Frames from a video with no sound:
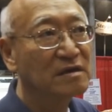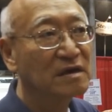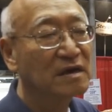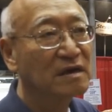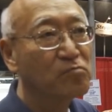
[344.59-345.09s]

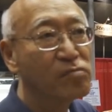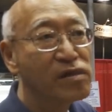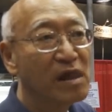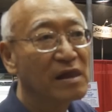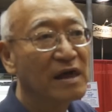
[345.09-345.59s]
um,
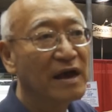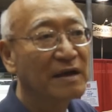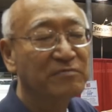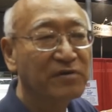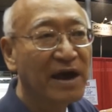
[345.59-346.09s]

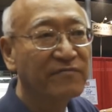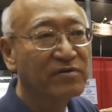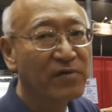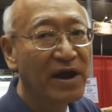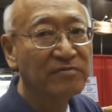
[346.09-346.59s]
I'm
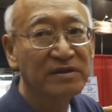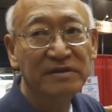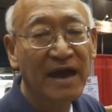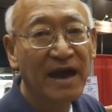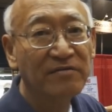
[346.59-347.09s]
driving around in
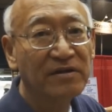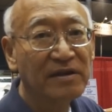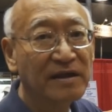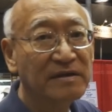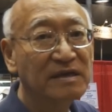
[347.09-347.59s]
town
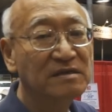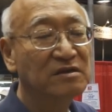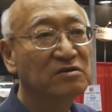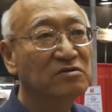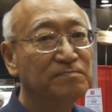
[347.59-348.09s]
and I need
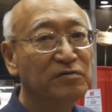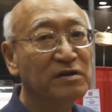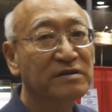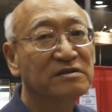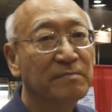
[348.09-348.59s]
to
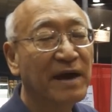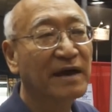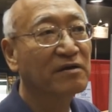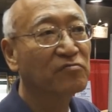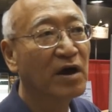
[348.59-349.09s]
pull into
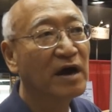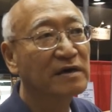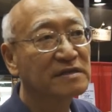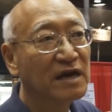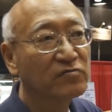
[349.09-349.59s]
my
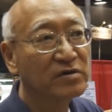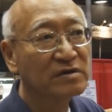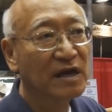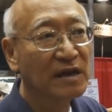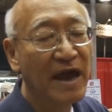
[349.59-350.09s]
garage, I will
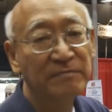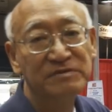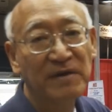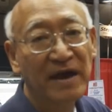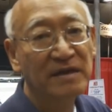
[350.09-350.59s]

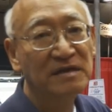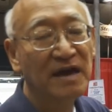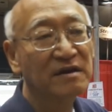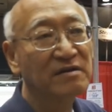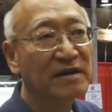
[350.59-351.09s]
collapse my
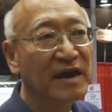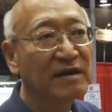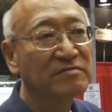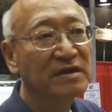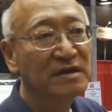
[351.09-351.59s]
antenna
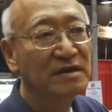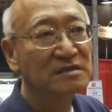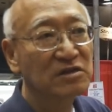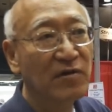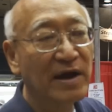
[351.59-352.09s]

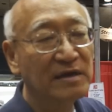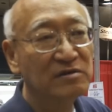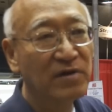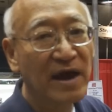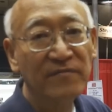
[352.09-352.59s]
down so I
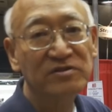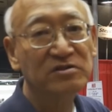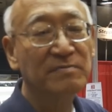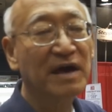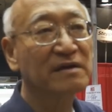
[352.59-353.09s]
can drive
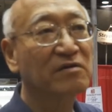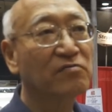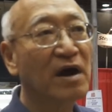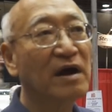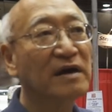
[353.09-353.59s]
into my
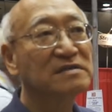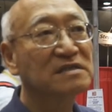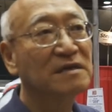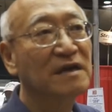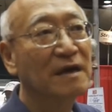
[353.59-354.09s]
garage
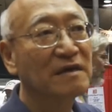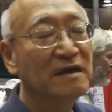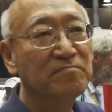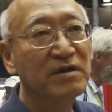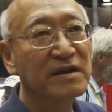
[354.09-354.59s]

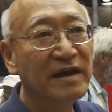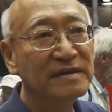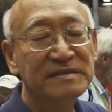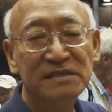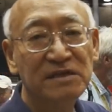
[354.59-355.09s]
and but I
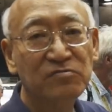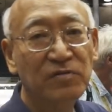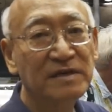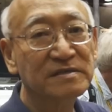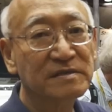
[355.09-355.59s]
can still
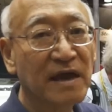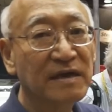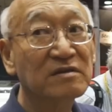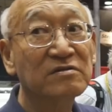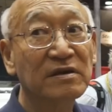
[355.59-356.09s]

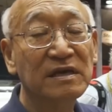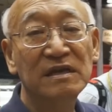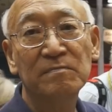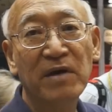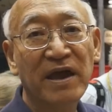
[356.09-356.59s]
resonate it to
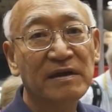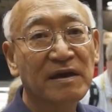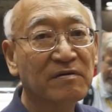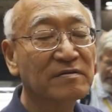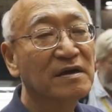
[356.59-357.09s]
any band
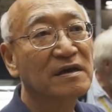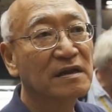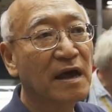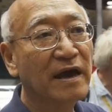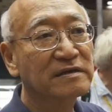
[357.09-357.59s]

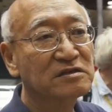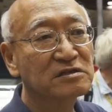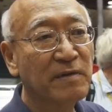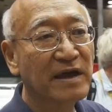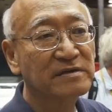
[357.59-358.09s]
I like
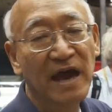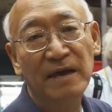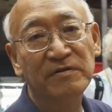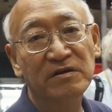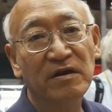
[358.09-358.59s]
just by
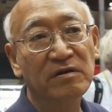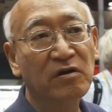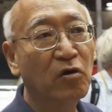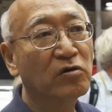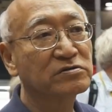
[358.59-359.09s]
tapping on a
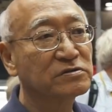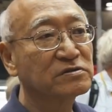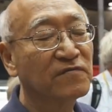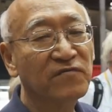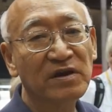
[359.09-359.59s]
coil. So
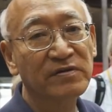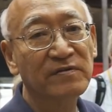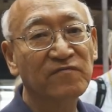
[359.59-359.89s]
it's a very